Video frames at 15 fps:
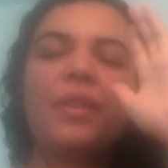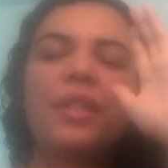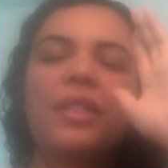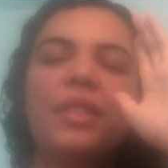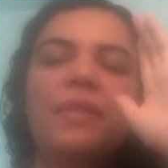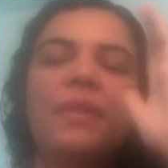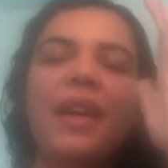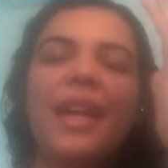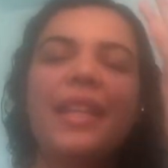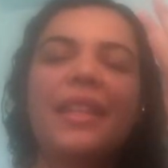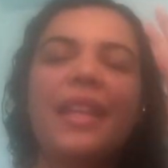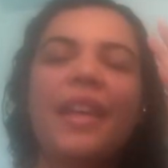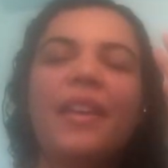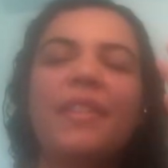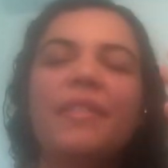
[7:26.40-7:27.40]
Divine
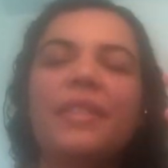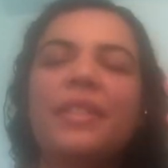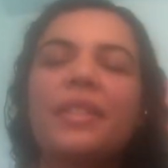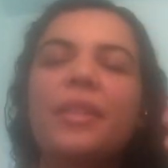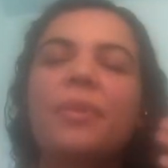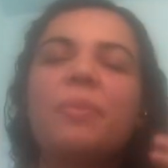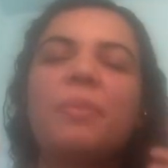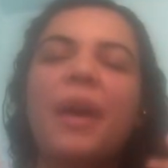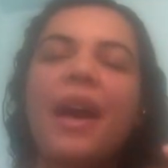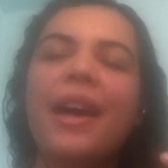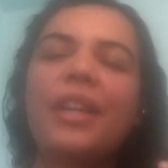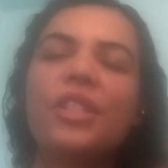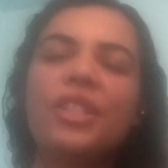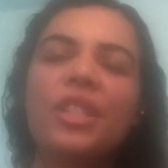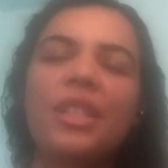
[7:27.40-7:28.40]
love is
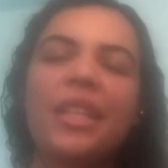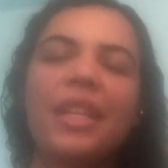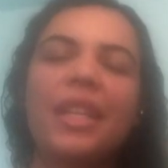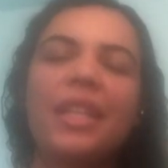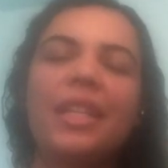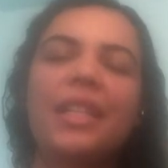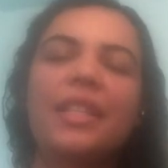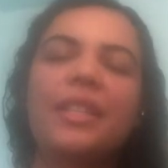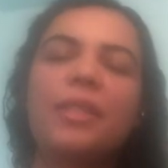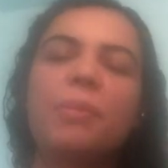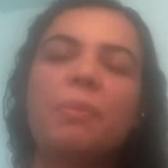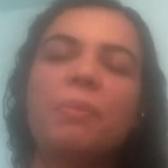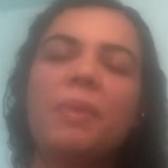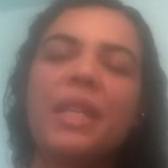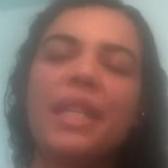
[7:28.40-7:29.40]
compassionate, it's
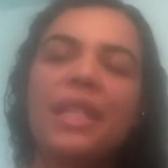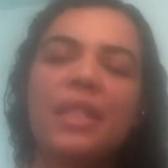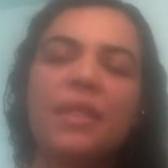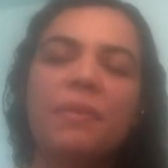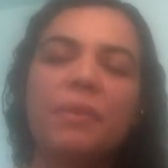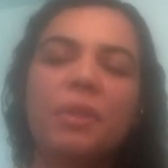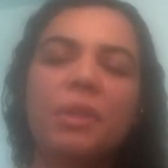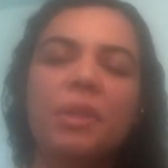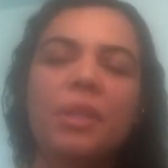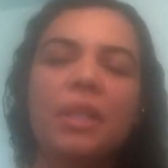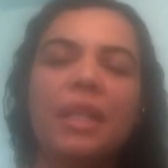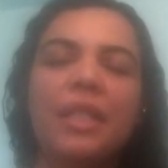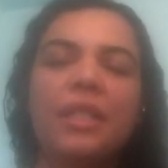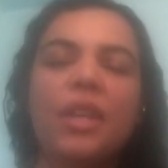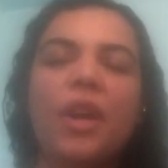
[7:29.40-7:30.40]

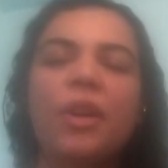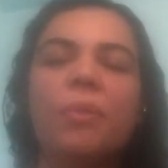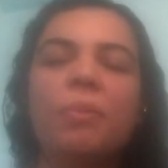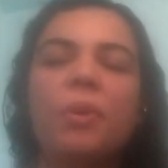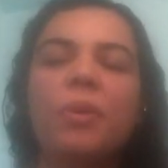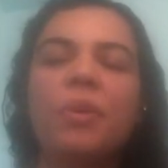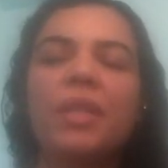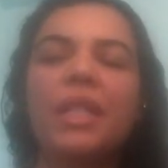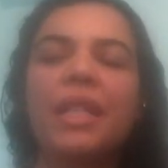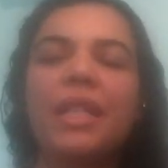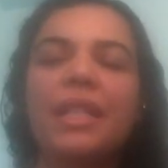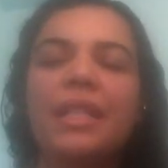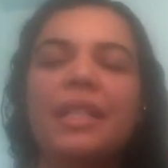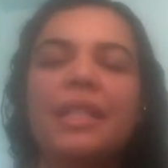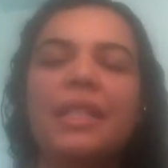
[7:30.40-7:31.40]
peaceful, it's
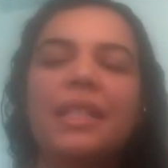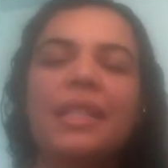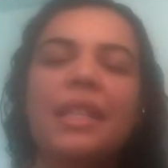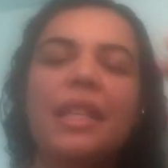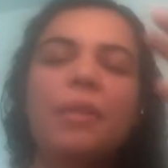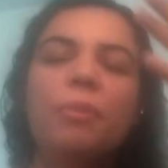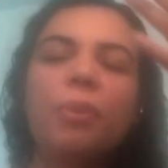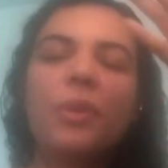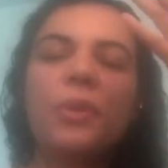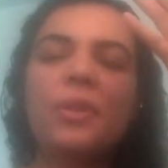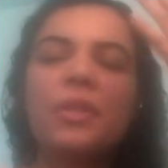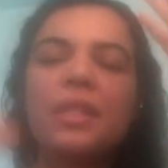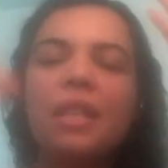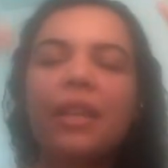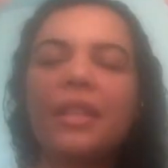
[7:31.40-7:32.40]
harmonious. It
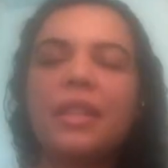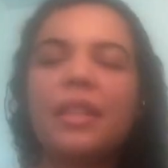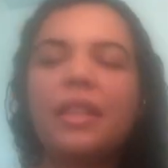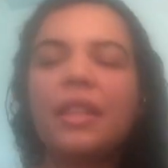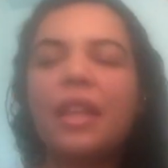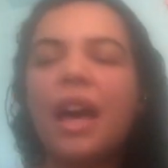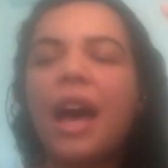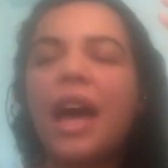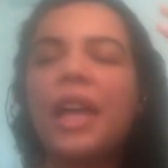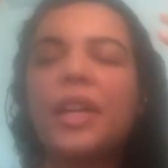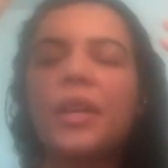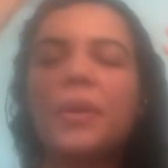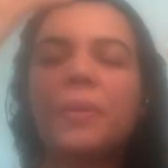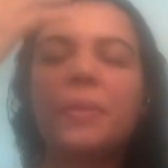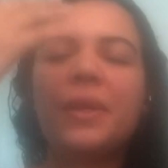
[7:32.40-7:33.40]
pulls on the
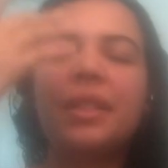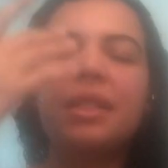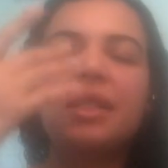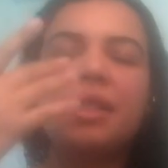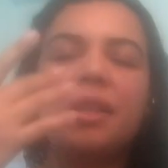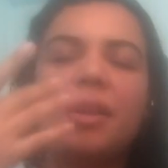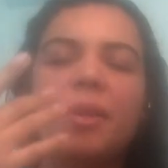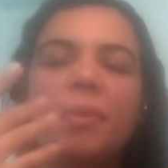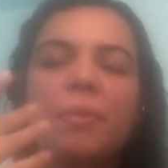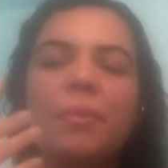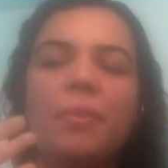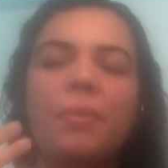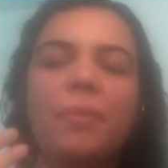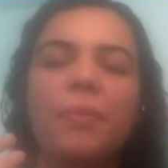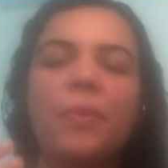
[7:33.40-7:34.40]
higher
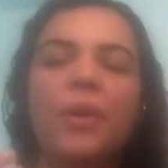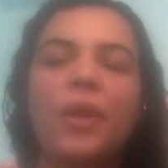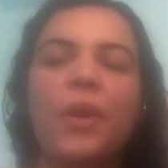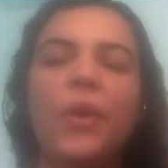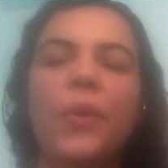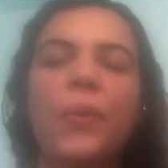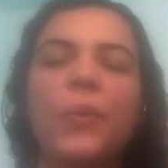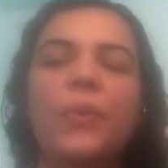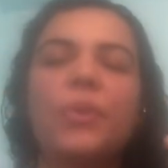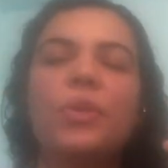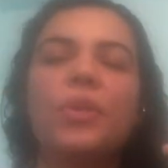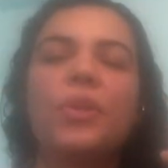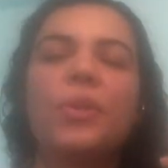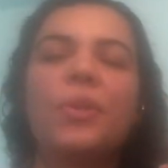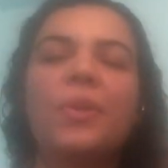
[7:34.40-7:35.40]
wisdom
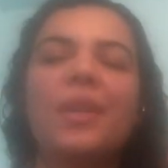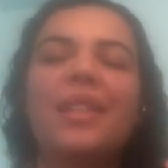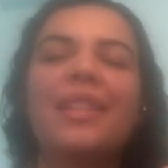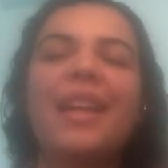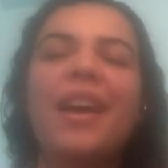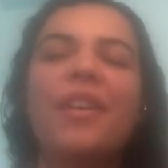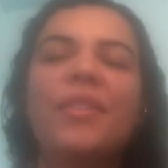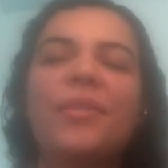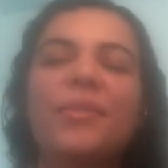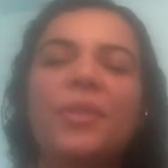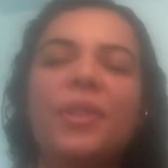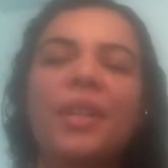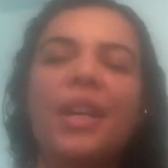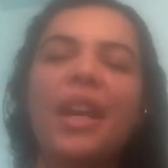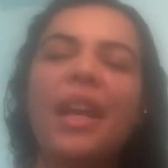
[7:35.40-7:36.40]
to allow
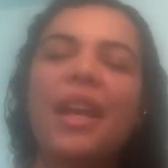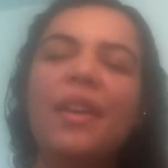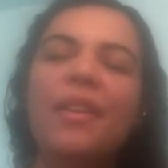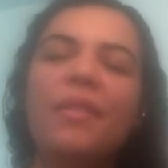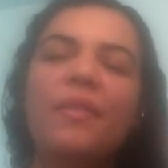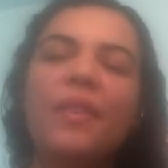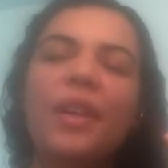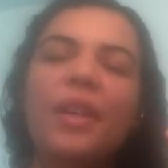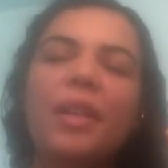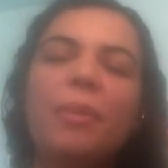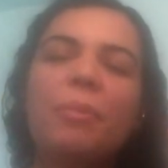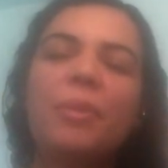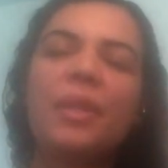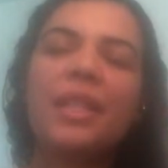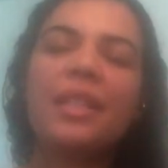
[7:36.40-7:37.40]
for very
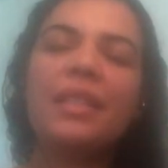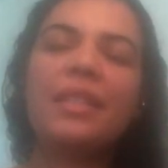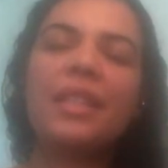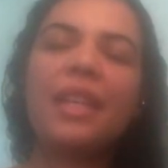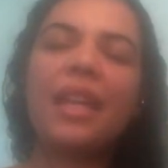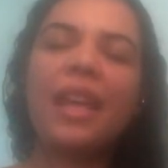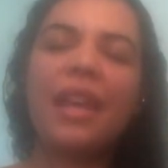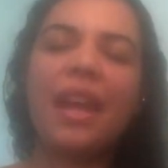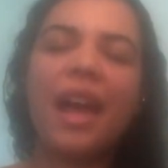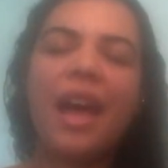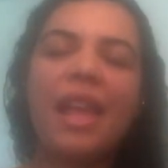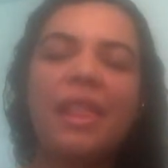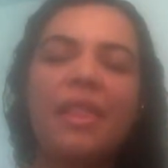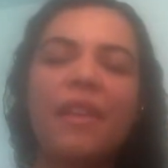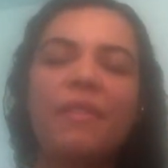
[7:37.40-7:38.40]
pleasing and
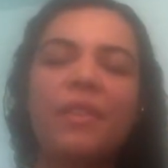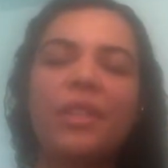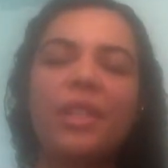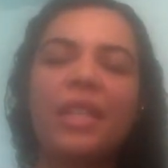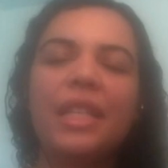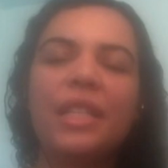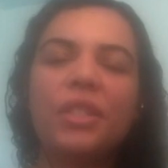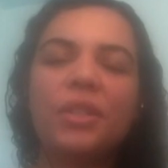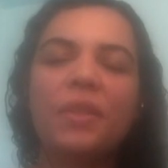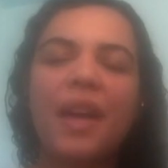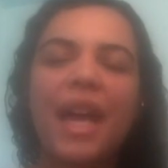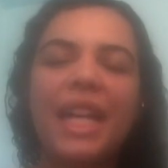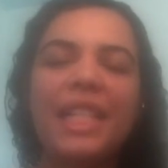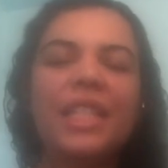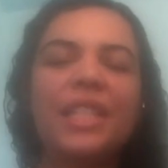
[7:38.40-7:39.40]
high-level
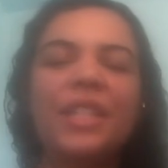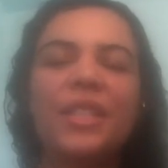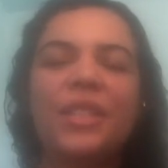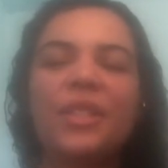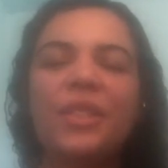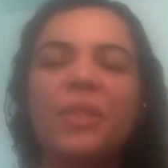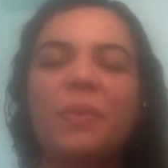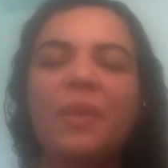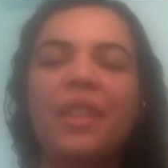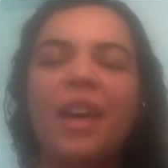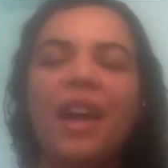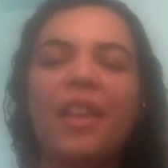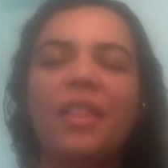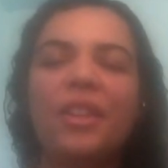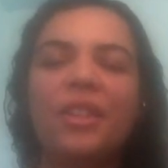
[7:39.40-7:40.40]
interactions with
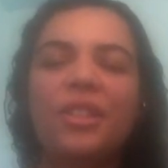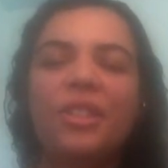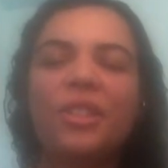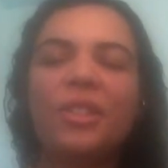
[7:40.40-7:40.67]
others.